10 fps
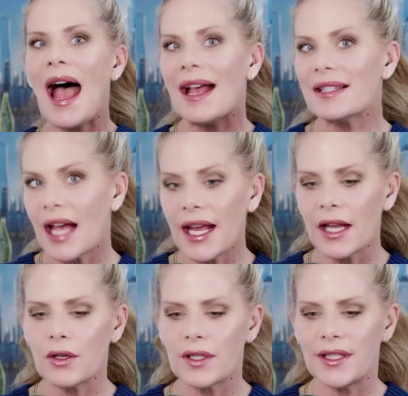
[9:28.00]
as I
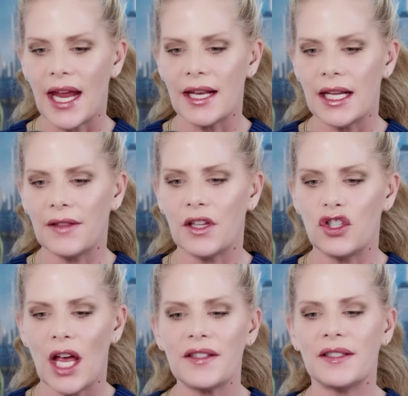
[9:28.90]
understand it, the
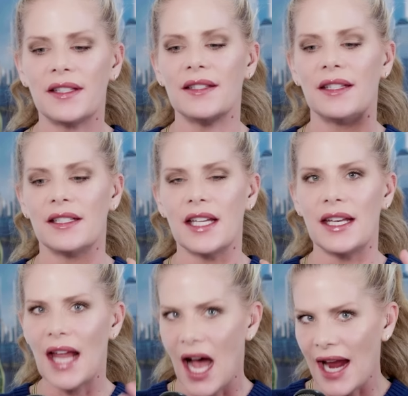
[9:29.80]
justices
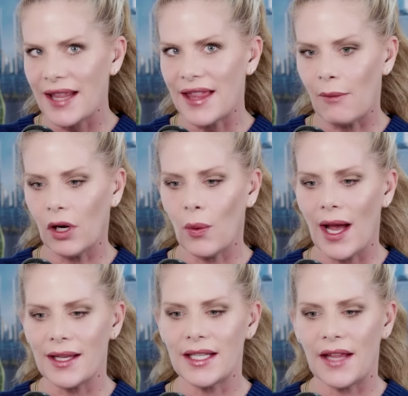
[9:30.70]
denied that
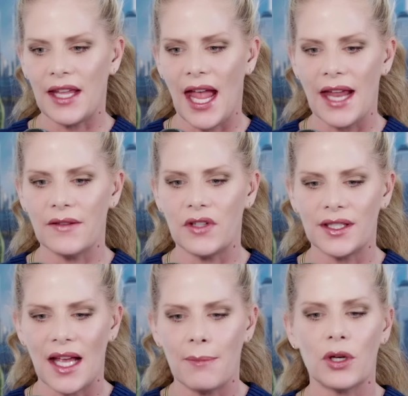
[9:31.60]
request at the end of
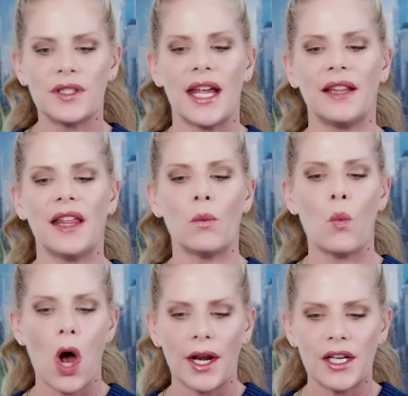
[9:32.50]
December, saying they
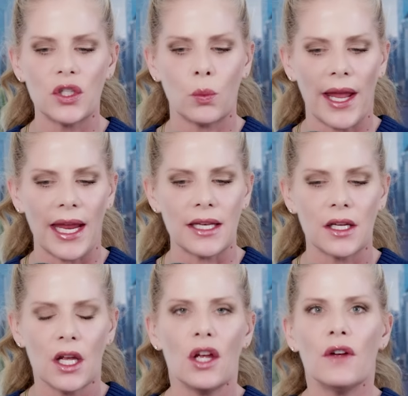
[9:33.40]
wanted to wait
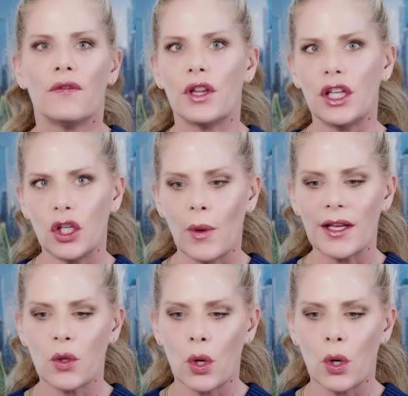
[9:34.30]
for the U.S.